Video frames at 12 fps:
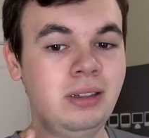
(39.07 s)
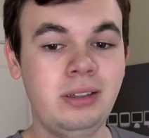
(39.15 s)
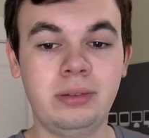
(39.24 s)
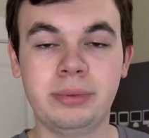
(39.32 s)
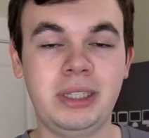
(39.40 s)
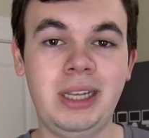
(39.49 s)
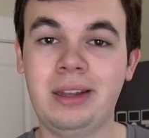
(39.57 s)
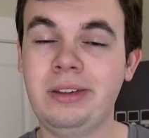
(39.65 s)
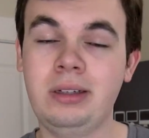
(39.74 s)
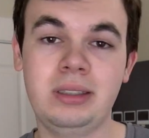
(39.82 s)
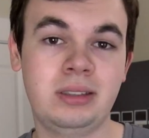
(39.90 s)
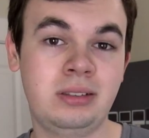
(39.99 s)
you
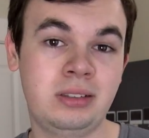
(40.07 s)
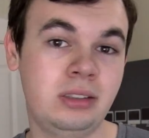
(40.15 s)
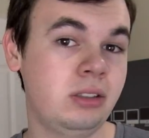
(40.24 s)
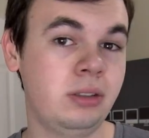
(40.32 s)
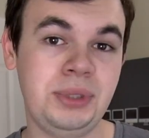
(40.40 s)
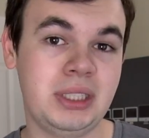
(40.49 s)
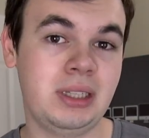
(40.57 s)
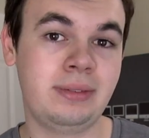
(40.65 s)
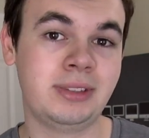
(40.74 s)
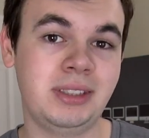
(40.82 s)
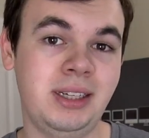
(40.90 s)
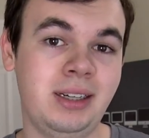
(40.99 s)
re-download it, it's still gonna be on
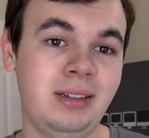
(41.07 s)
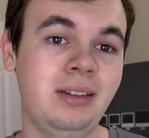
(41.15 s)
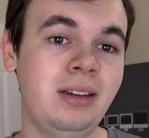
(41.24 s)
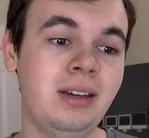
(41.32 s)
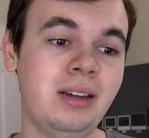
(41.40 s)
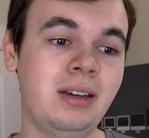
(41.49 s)
level 10,